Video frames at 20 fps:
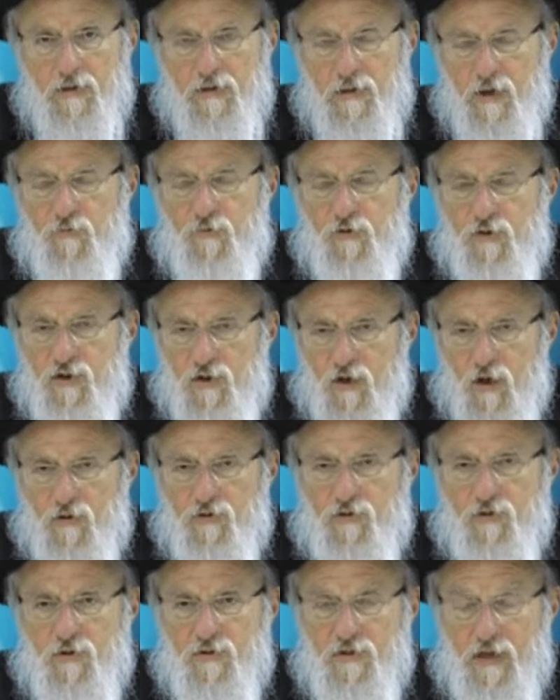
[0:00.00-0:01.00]
different
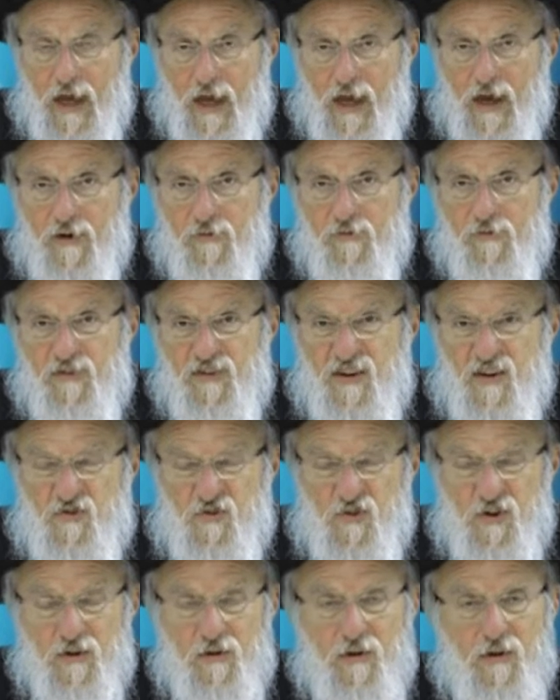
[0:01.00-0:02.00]
cultures have
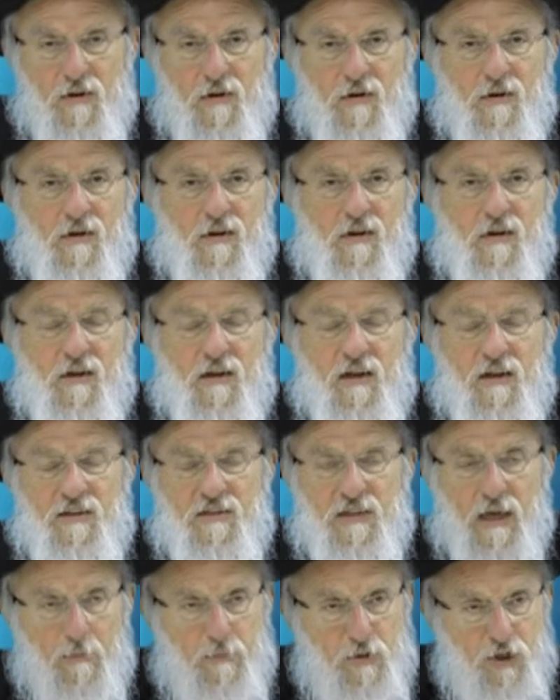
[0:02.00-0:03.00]
different
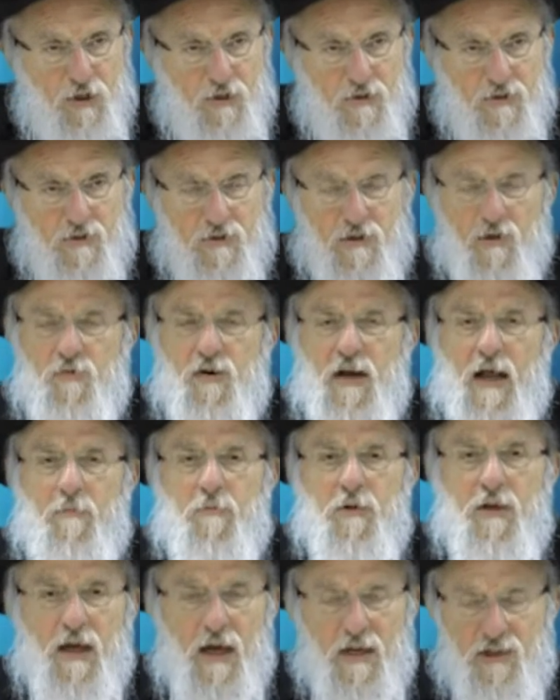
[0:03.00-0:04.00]
conceptions, different
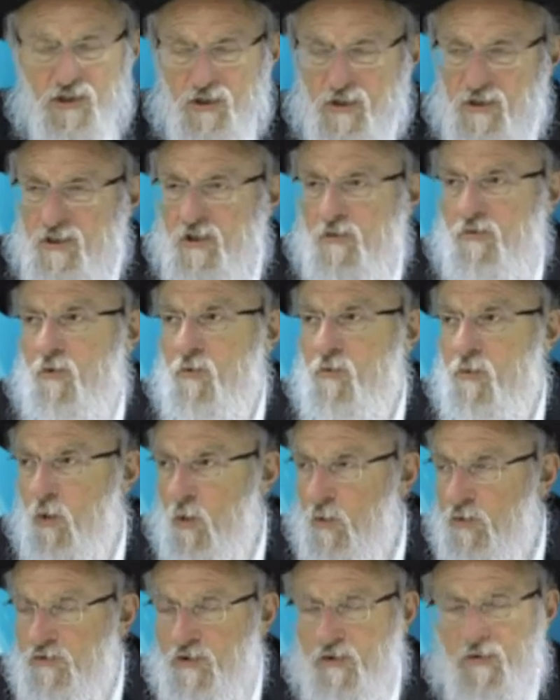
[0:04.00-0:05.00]
applications, different
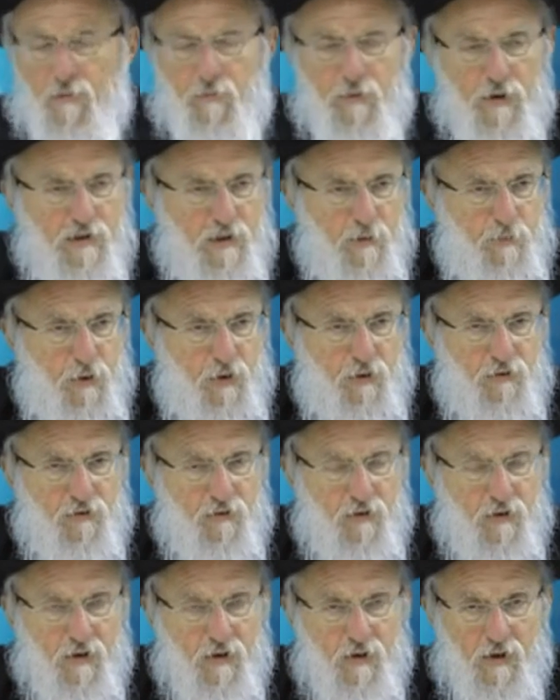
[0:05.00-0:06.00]
rules, different principles.
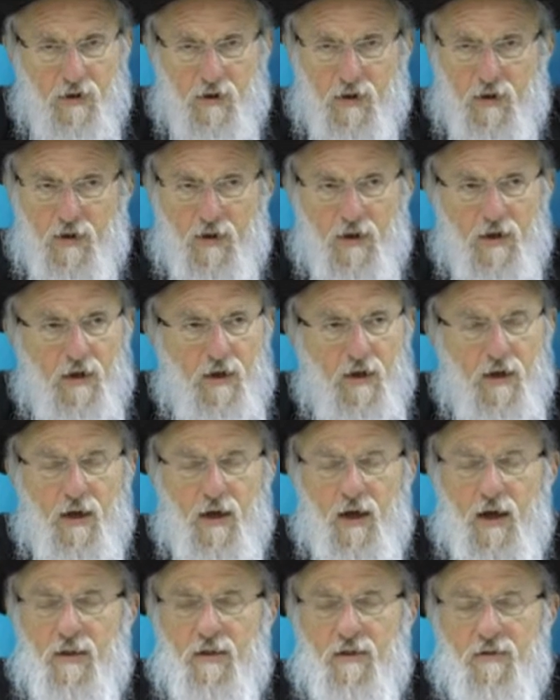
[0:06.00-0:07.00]

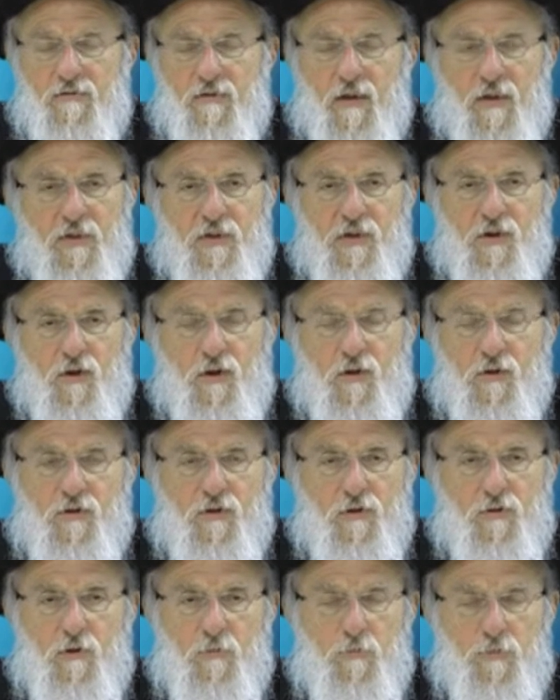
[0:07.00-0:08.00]
And there's nothing you can
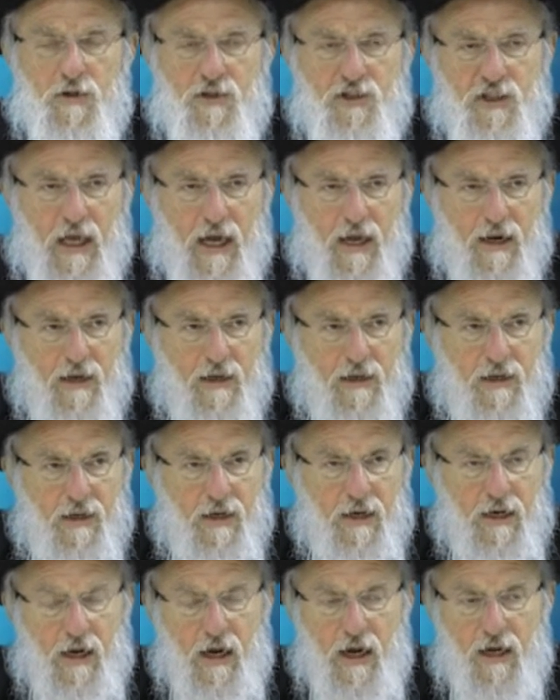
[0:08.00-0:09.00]
do to bridge that
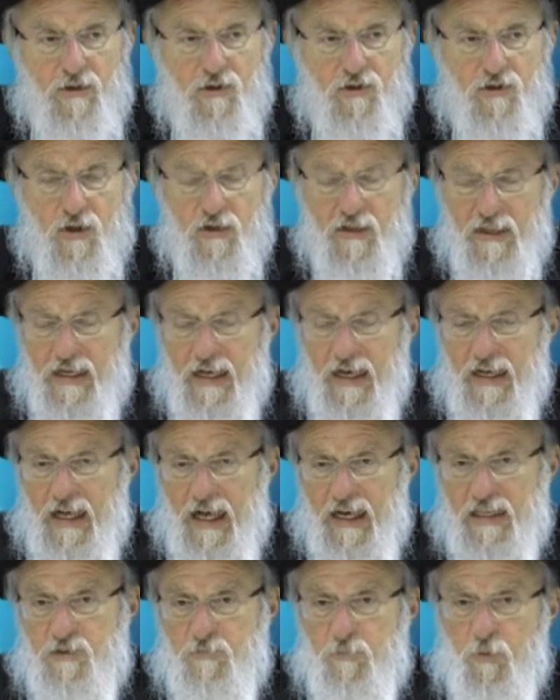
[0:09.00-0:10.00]
and you certainly can't
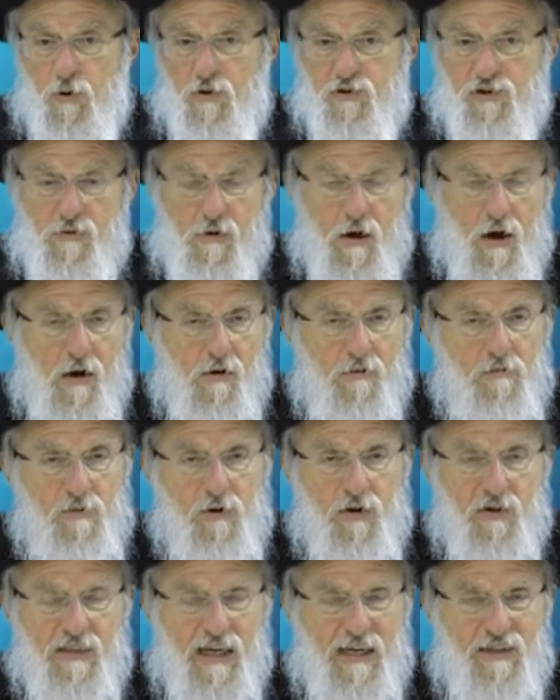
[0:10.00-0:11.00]
export your own
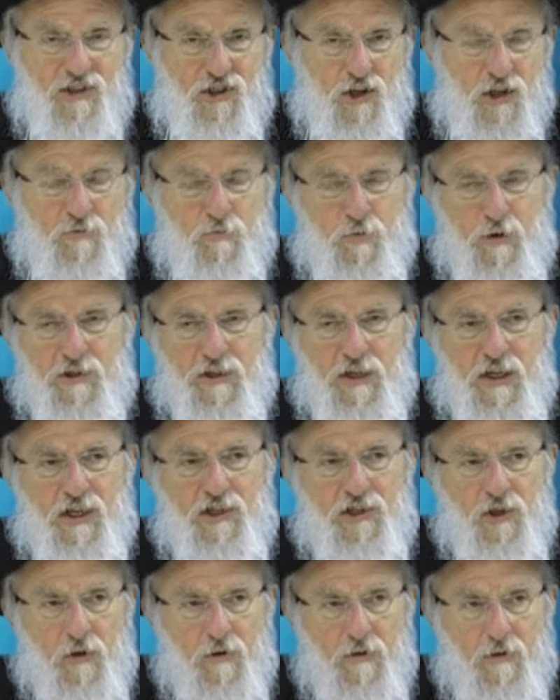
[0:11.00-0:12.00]
because that's just
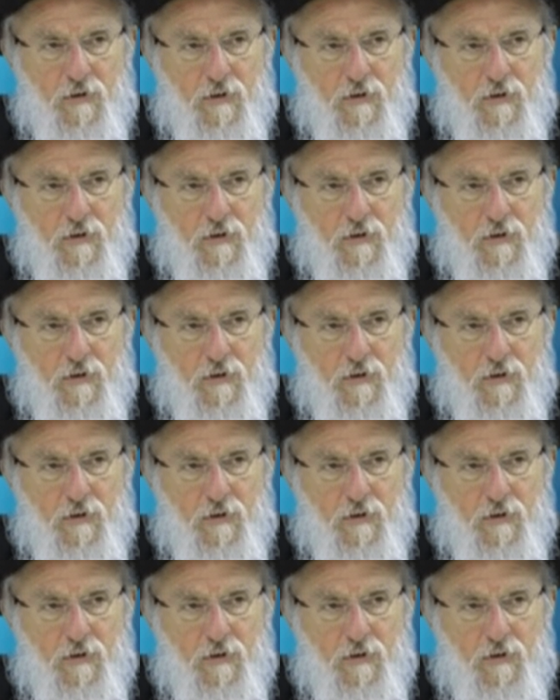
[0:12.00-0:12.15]
prejudicial.